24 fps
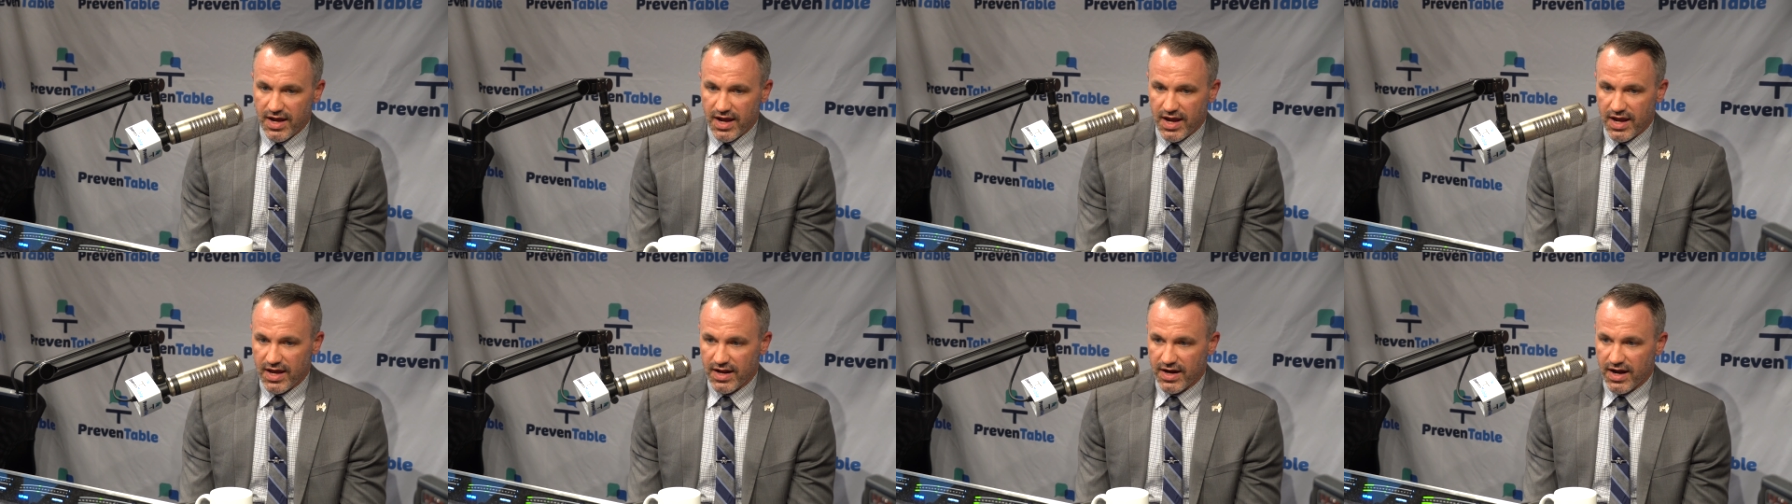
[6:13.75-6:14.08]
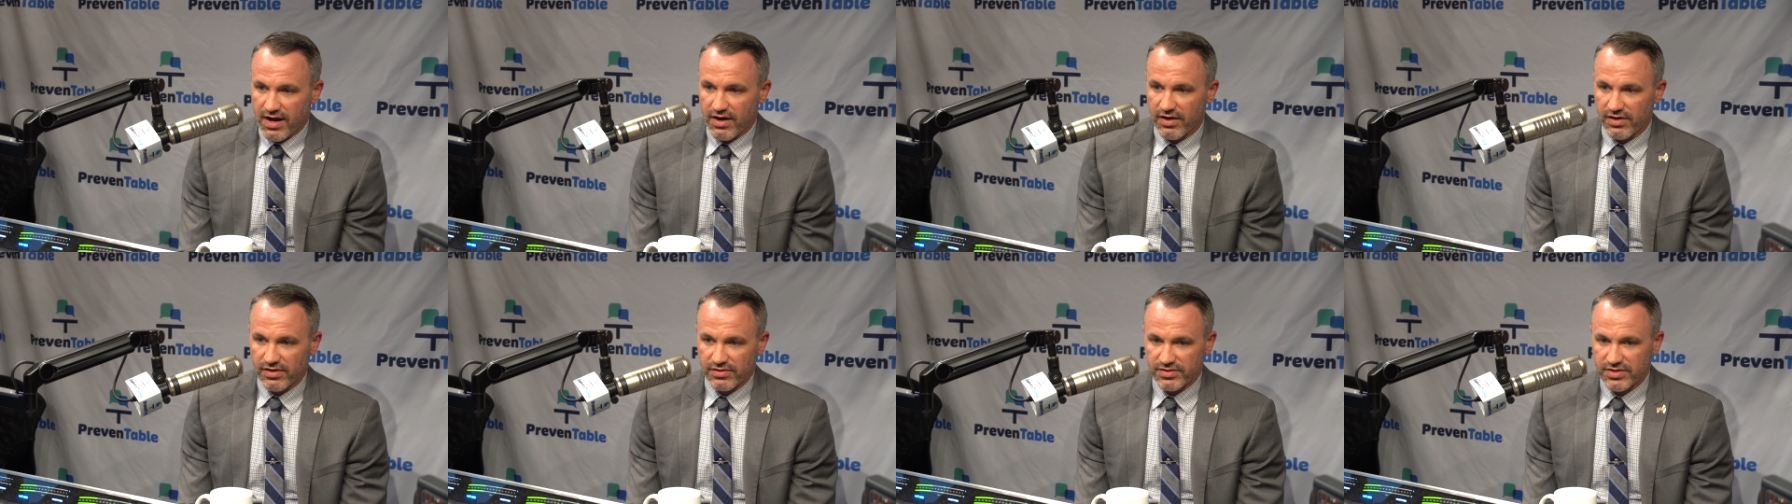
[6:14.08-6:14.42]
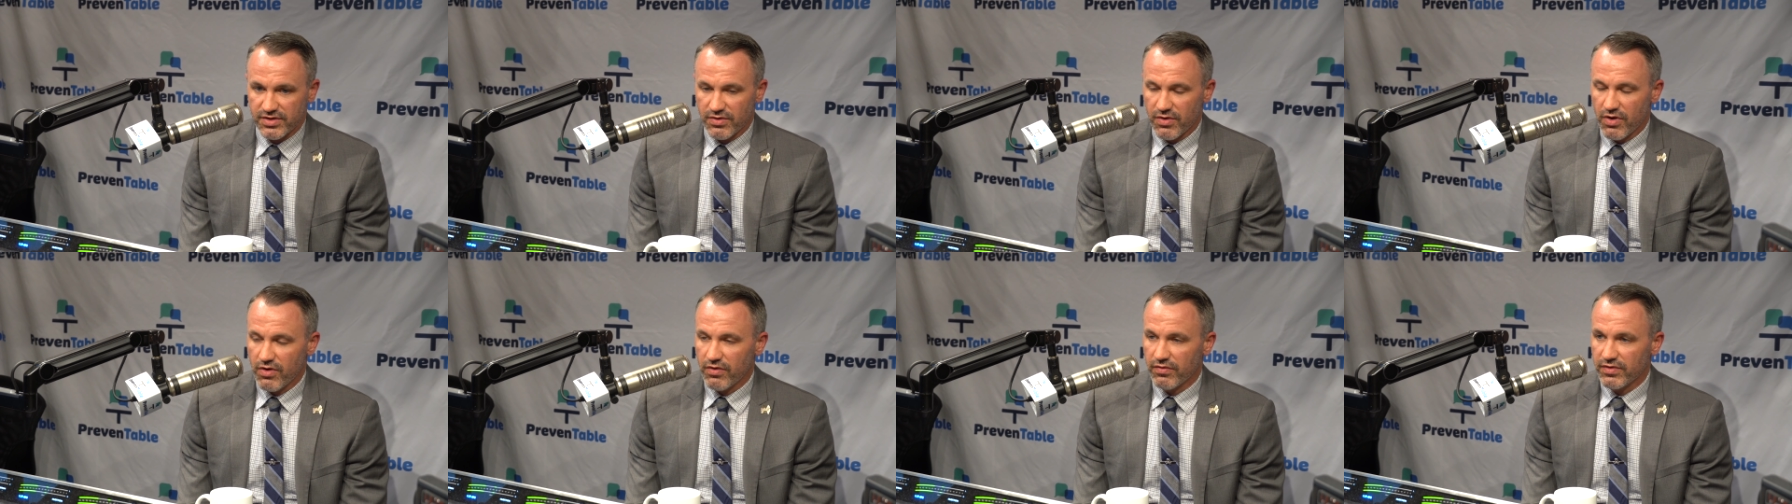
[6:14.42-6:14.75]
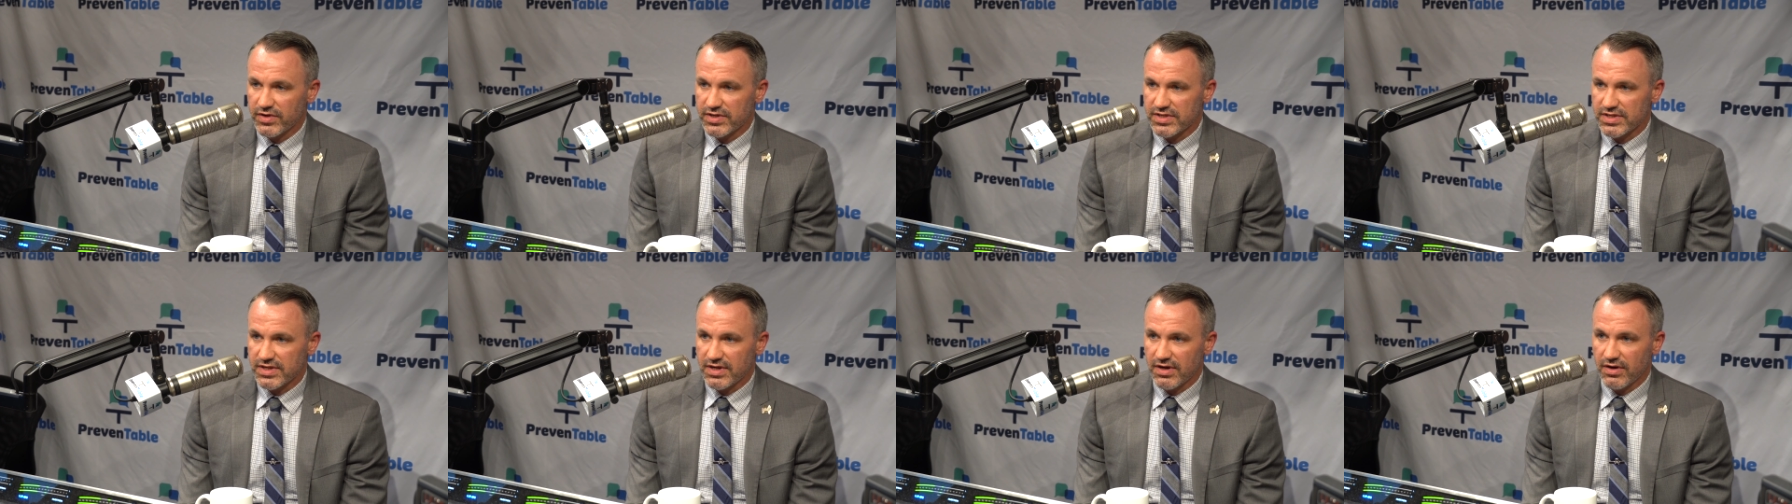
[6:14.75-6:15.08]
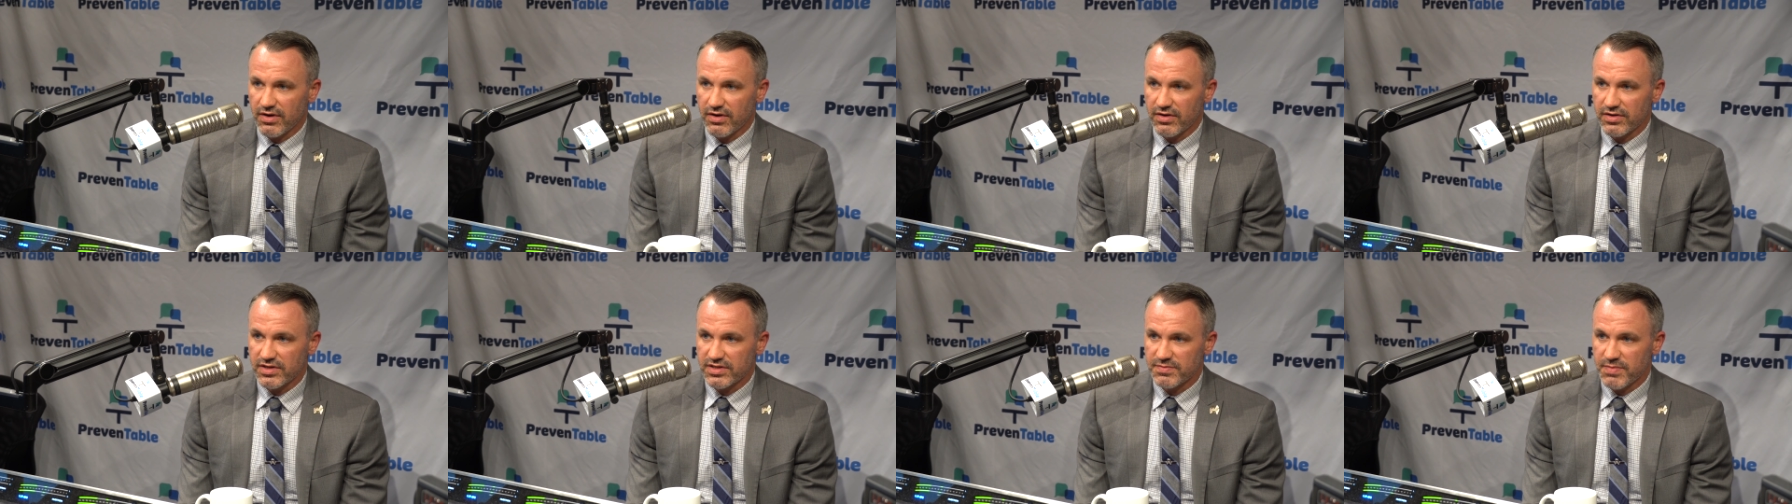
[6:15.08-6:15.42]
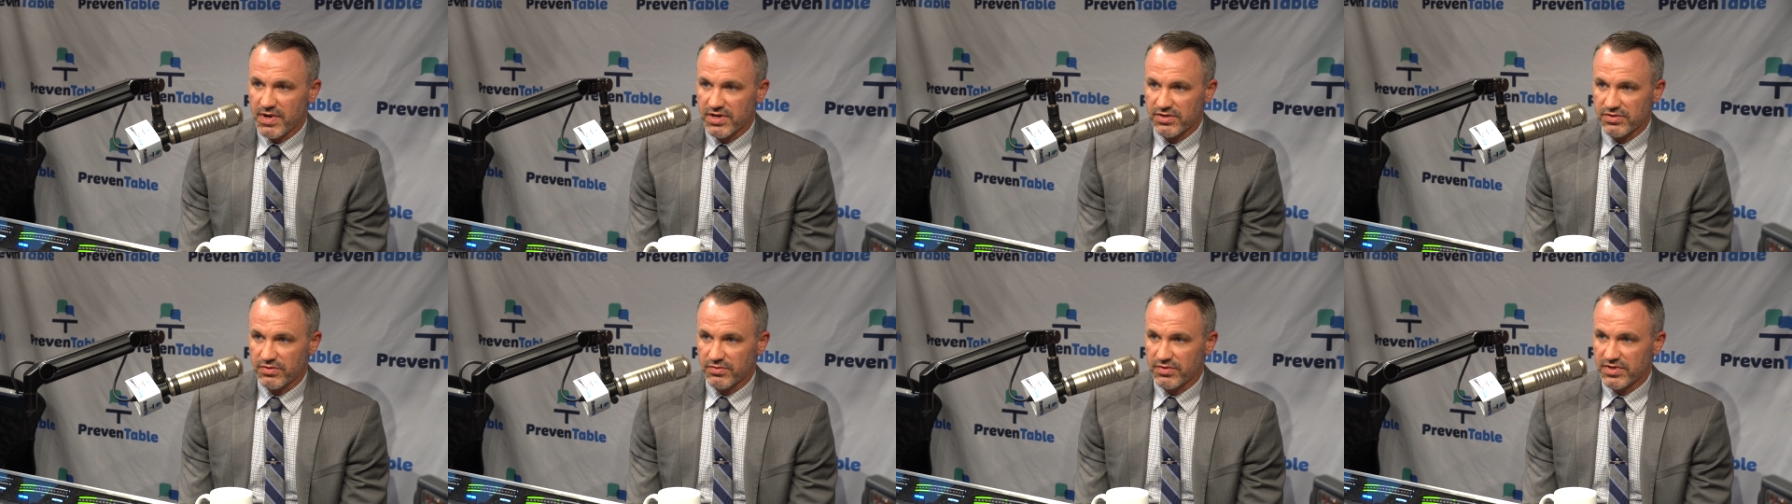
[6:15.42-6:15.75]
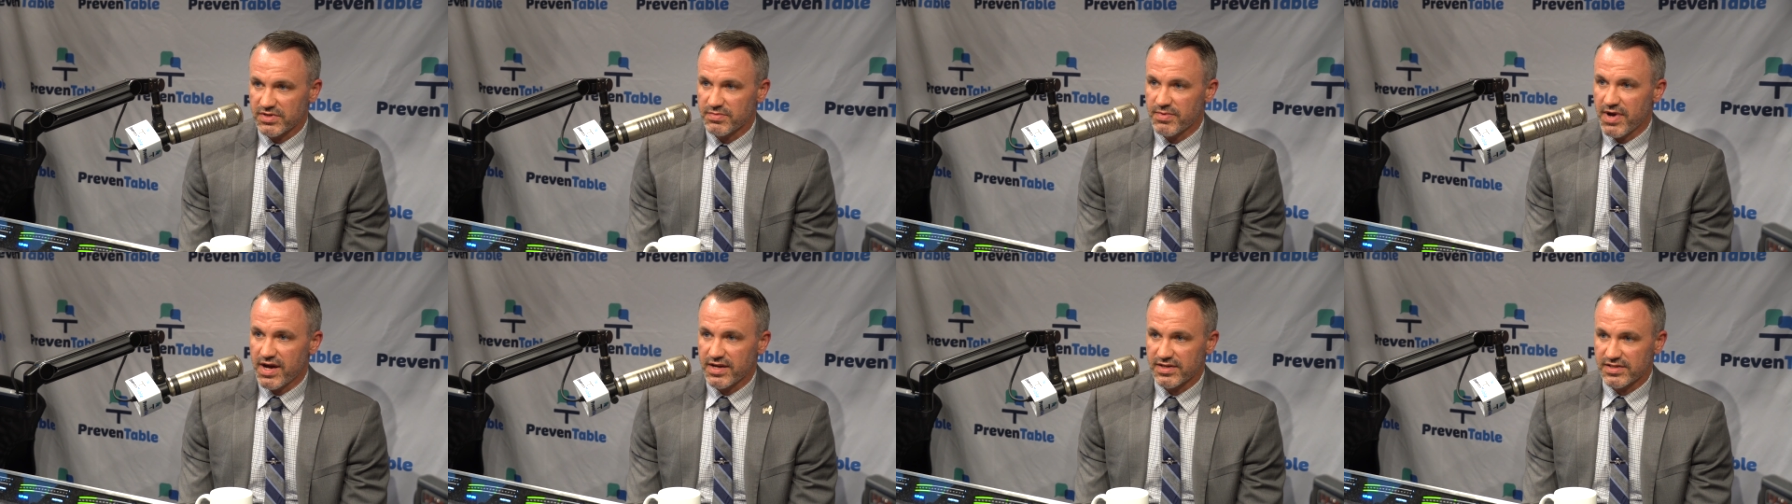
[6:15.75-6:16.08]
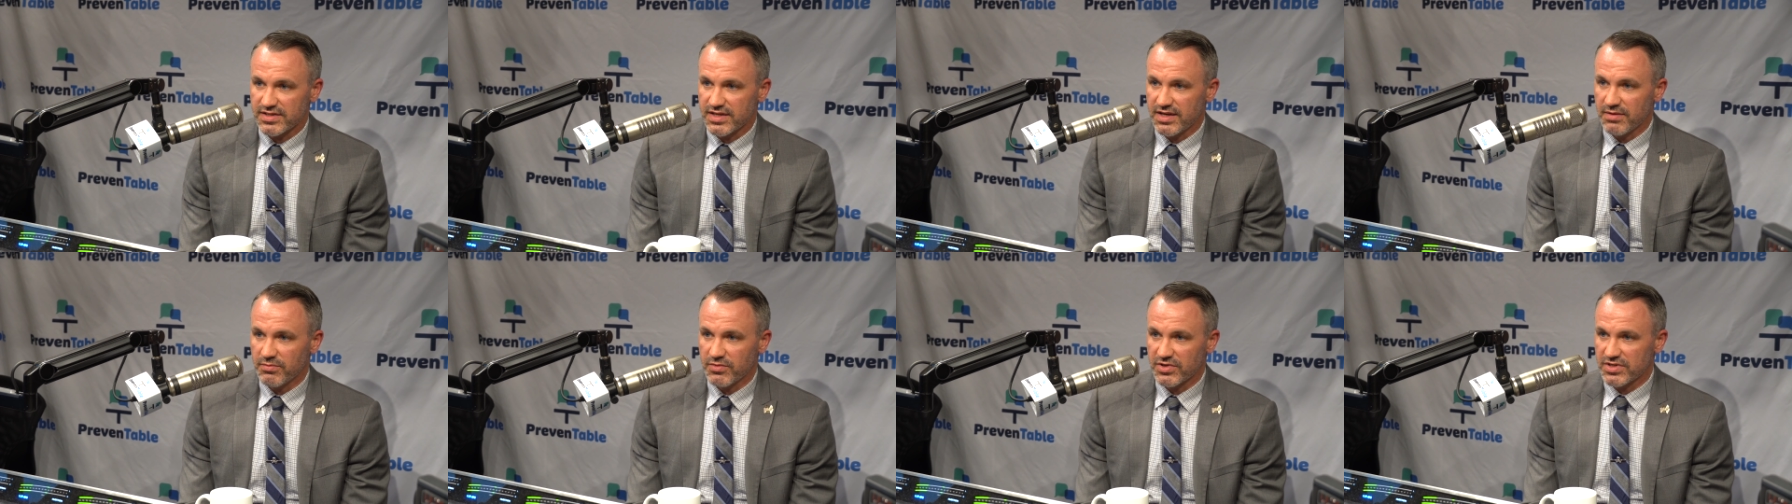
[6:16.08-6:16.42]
and I also oversee our special response team,